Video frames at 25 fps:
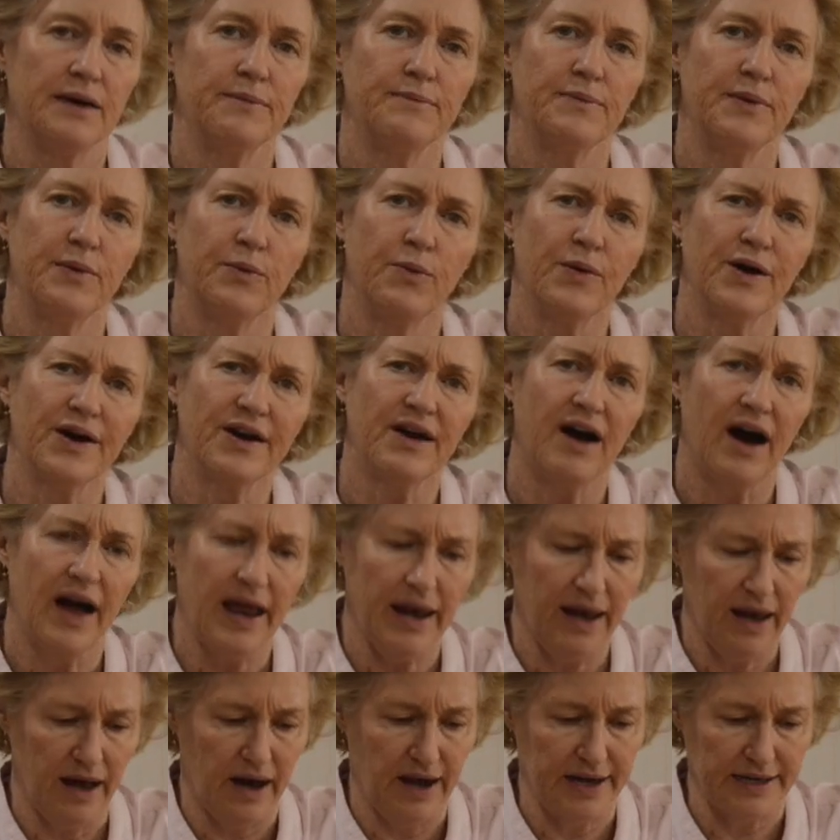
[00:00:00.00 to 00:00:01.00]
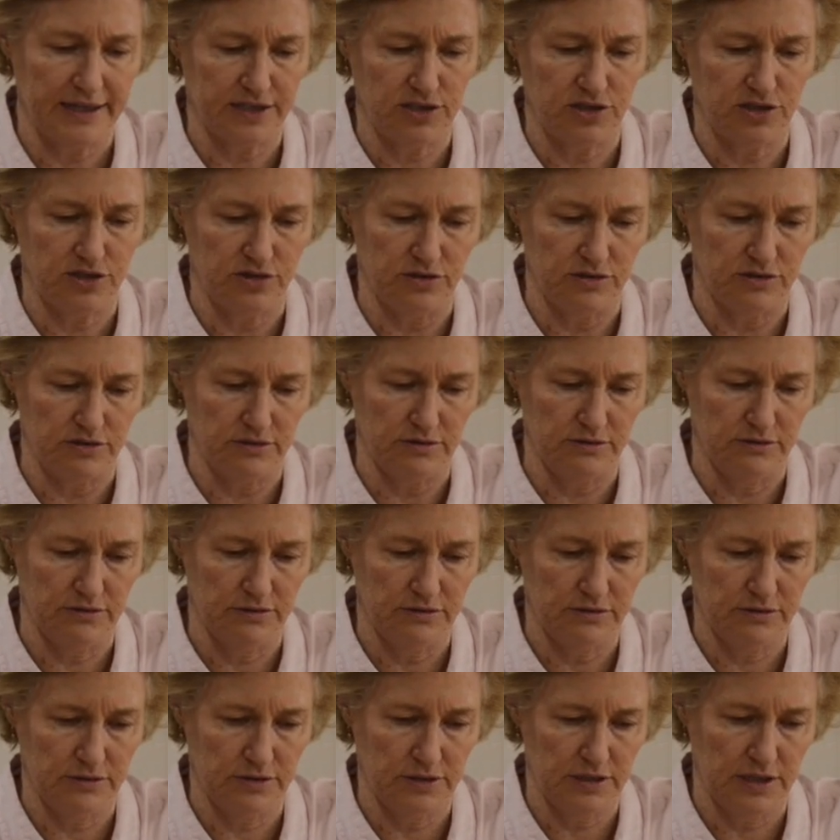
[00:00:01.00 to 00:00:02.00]
But what I like to do
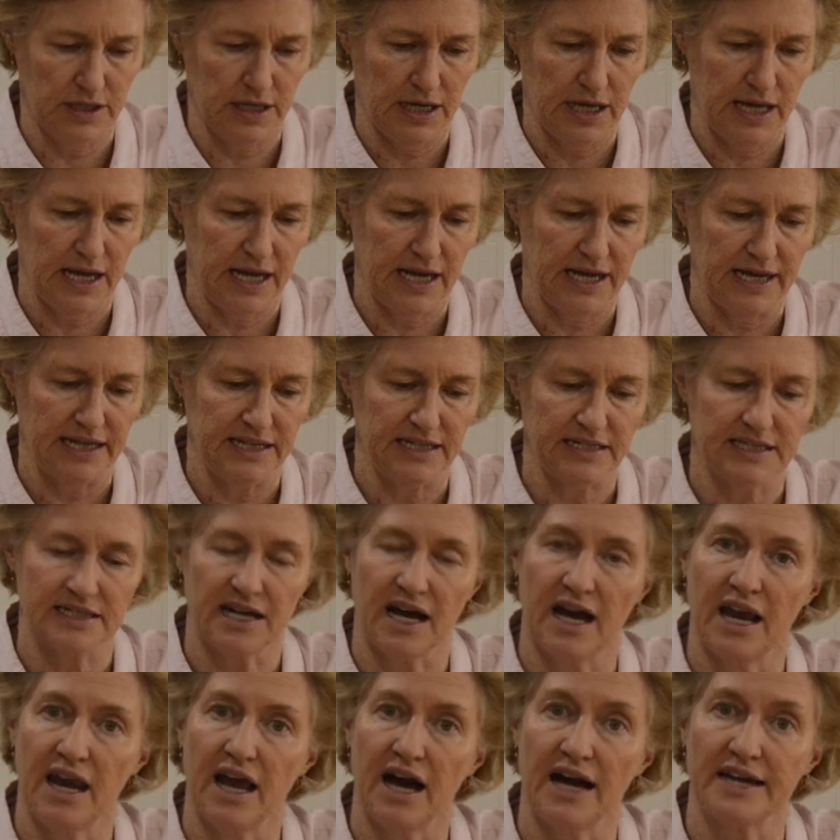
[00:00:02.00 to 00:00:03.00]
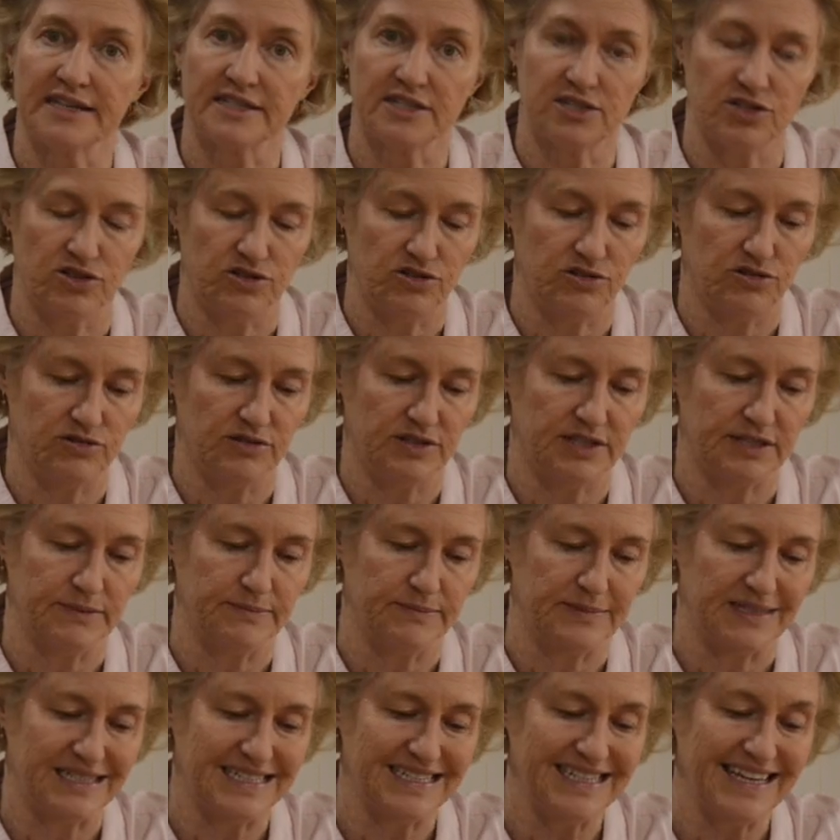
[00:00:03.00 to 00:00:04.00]
is I like to do
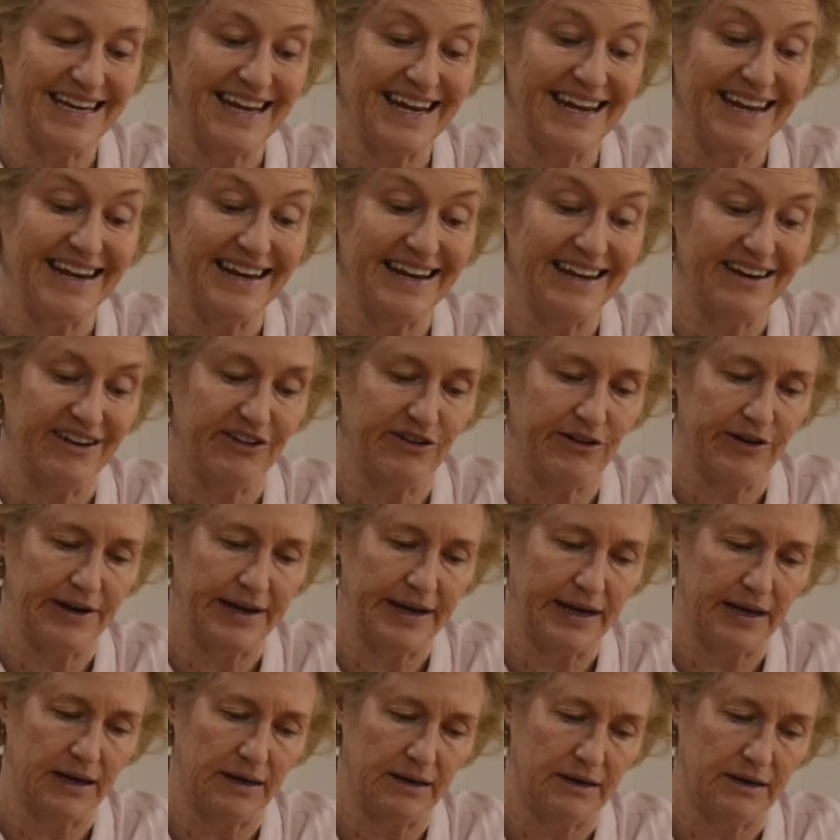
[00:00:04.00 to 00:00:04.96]
some tearing.